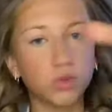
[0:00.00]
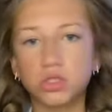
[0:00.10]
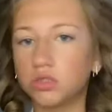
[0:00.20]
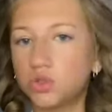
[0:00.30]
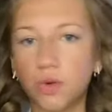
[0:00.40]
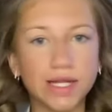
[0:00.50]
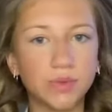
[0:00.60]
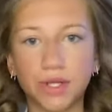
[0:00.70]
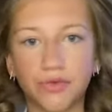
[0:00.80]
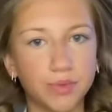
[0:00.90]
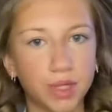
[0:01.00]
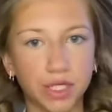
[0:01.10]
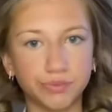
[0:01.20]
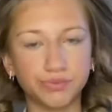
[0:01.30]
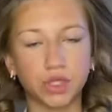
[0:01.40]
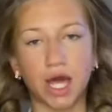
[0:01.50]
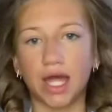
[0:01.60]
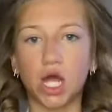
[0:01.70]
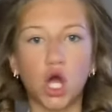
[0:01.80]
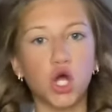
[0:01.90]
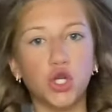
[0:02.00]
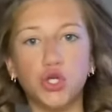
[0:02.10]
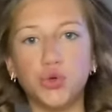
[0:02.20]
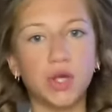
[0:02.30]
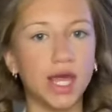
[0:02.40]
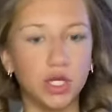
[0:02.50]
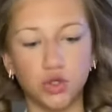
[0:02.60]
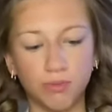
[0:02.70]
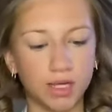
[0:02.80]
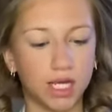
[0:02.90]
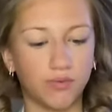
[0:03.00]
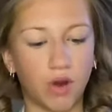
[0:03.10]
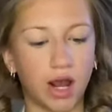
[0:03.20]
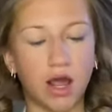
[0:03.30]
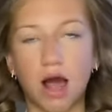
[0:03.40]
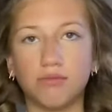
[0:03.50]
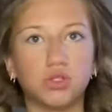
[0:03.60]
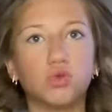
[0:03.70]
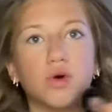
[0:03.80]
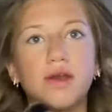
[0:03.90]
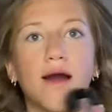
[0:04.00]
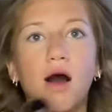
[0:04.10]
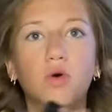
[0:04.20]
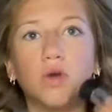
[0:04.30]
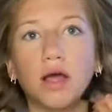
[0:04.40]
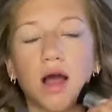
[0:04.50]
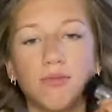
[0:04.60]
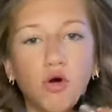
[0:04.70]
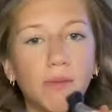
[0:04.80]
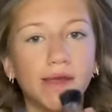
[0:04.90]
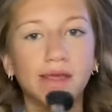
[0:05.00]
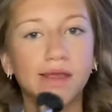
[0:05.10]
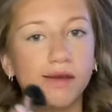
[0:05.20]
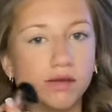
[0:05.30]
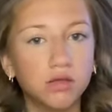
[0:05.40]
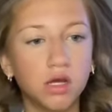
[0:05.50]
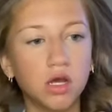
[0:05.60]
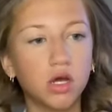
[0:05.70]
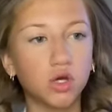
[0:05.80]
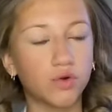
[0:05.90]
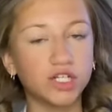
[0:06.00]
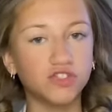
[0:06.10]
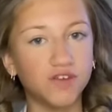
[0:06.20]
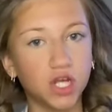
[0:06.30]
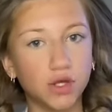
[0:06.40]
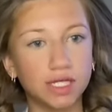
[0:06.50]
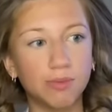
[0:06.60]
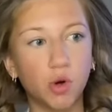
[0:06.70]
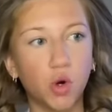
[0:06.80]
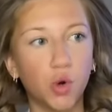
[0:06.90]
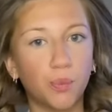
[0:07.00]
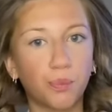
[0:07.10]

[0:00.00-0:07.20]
was 2023 me, okay? New year, new me, right? I'm sorting it out. Like, I'm not making cringe videos anymore.